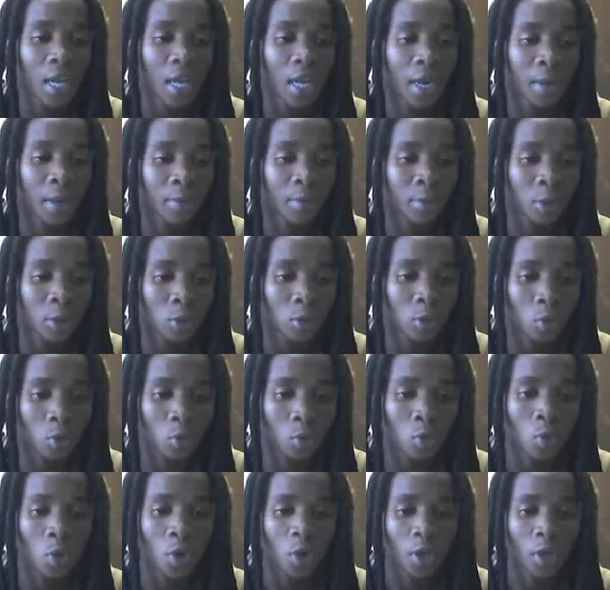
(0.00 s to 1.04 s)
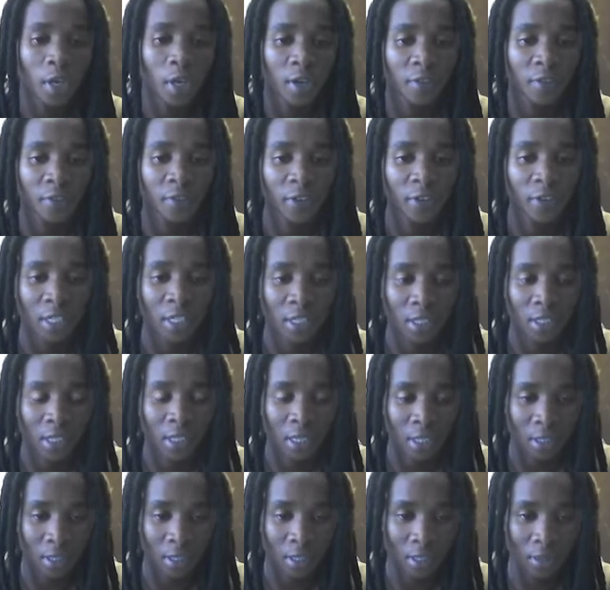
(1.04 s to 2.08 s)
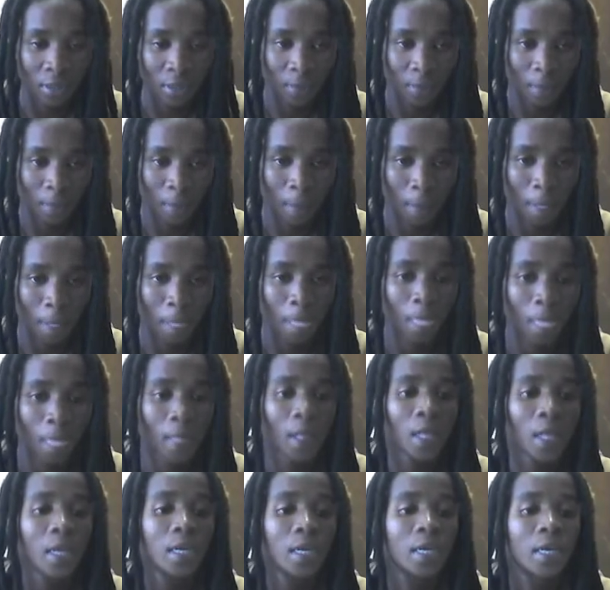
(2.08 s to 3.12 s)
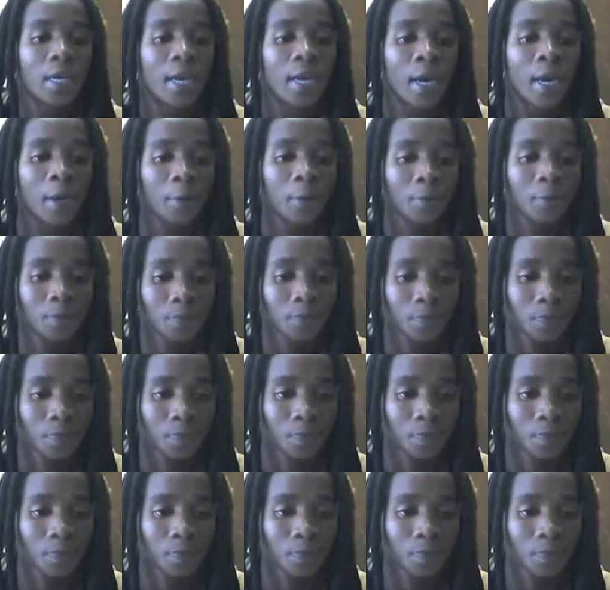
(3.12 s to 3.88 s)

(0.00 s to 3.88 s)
and number two, reference list. Now,